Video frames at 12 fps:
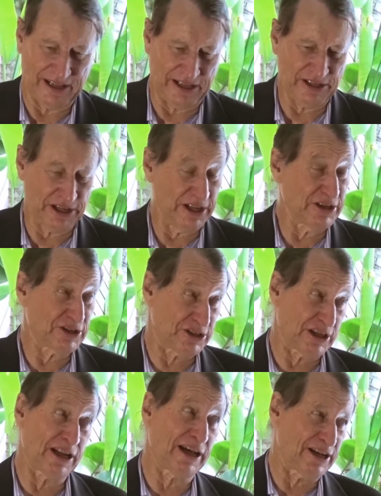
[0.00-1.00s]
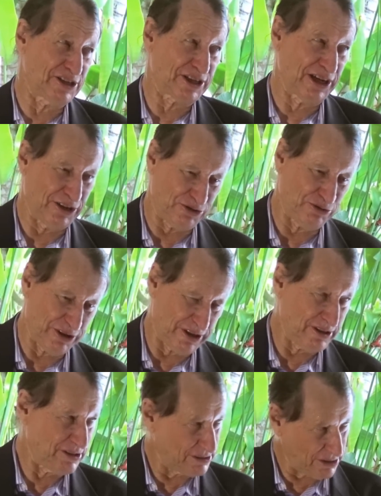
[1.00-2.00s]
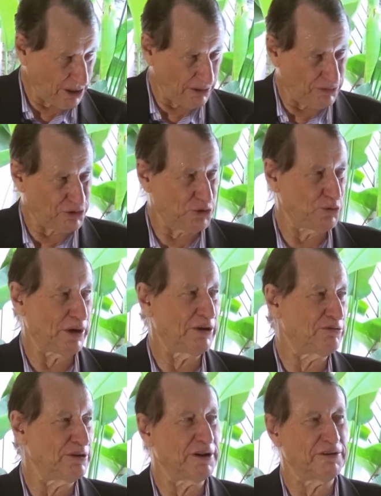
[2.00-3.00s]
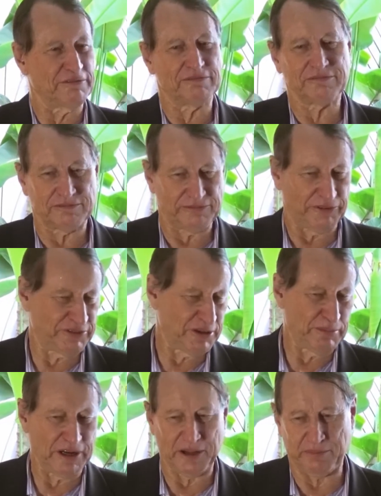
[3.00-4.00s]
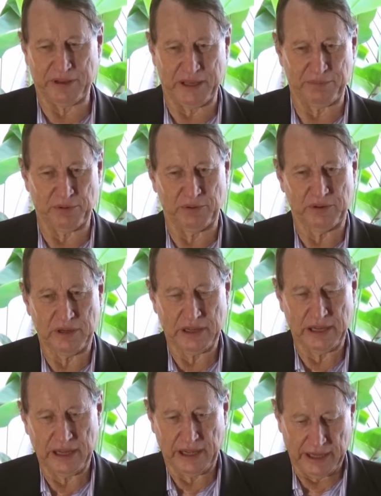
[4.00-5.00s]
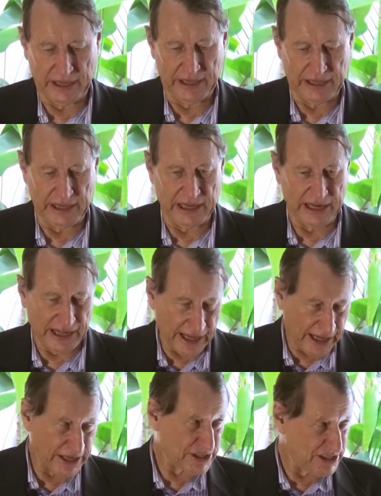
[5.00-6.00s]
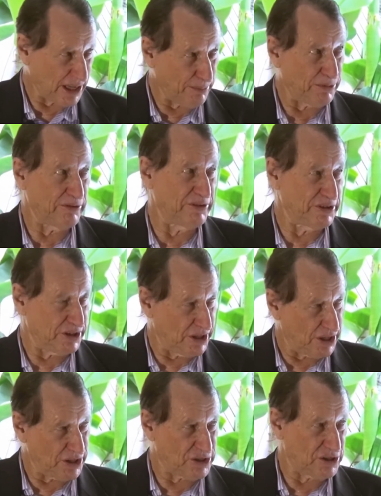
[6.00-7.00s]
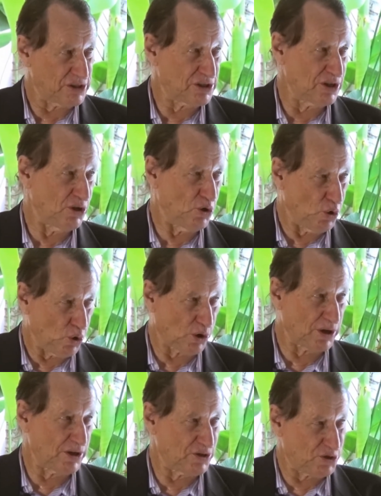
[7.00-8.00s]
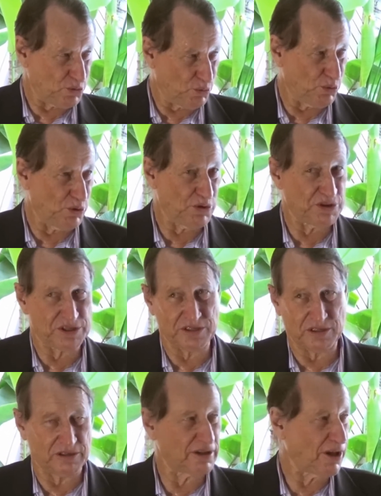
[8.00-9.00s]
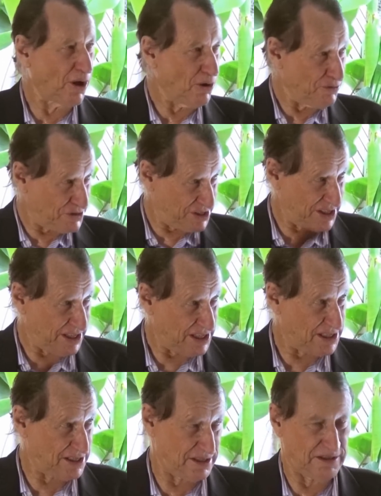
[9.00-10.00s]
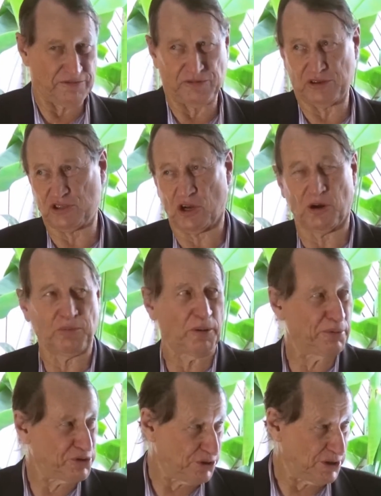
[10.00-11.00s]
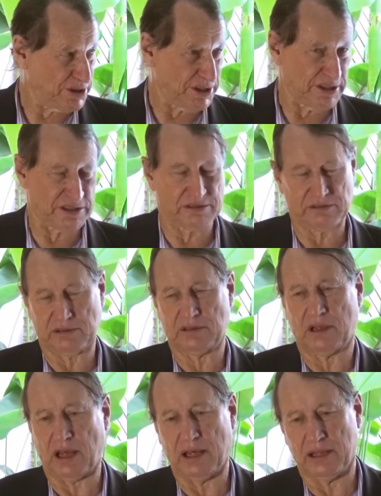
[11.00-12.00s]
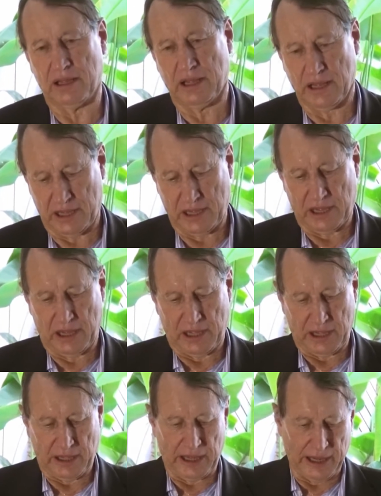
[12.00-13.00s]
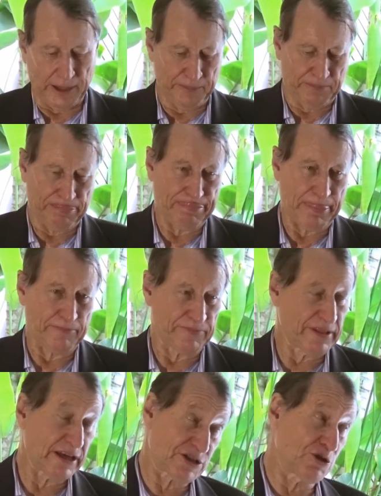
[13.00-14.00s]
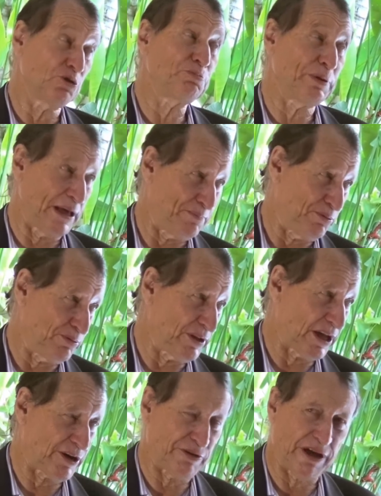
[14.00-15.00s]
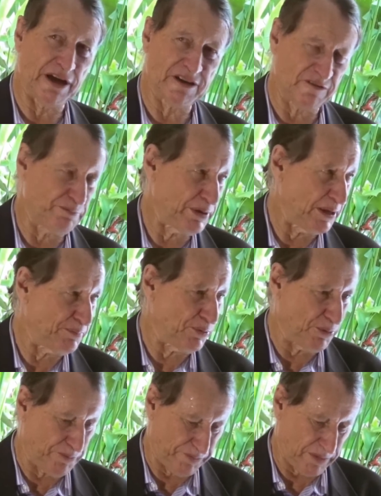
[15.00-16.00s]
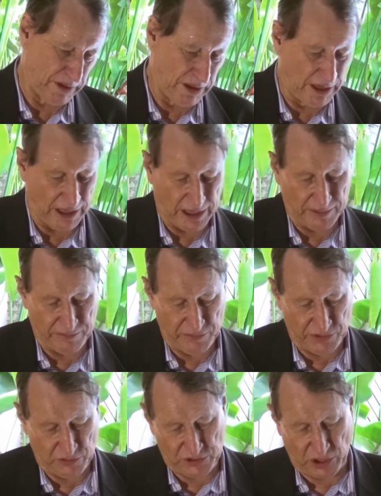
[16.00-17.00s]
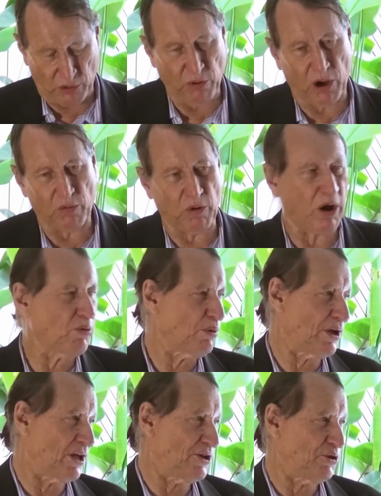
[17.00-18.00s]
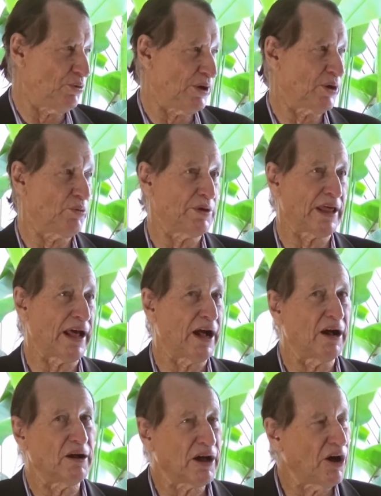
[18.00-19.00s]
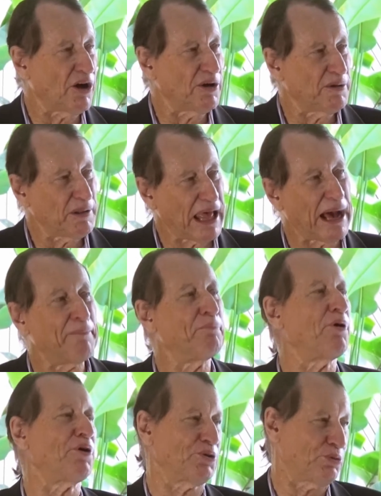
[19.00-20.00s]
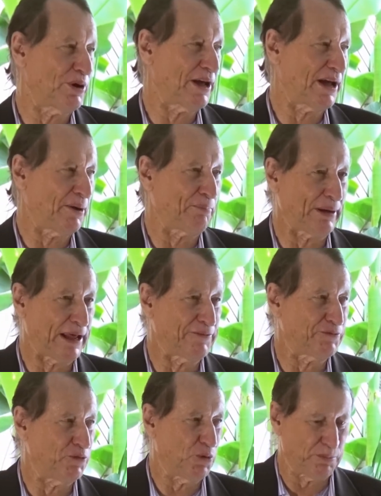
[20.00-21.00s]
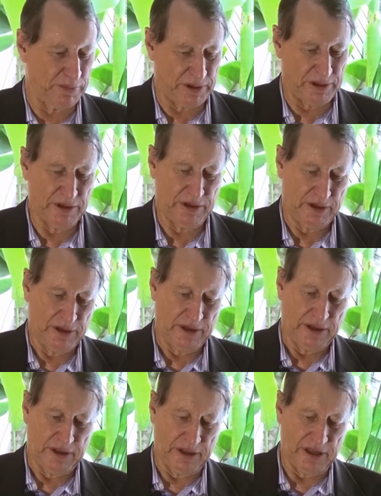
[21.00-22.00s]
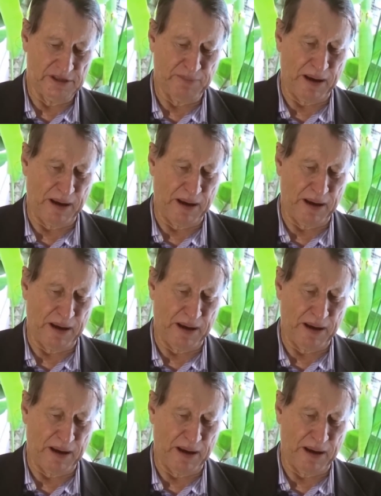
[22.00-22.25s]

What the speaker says: Indonesia is a large country, over 250 million people. A large number of Indonesians look towards overseas for job opportunities. Yeah. They're skilled people, they're creative people. So what we are doing with our model, our platform, is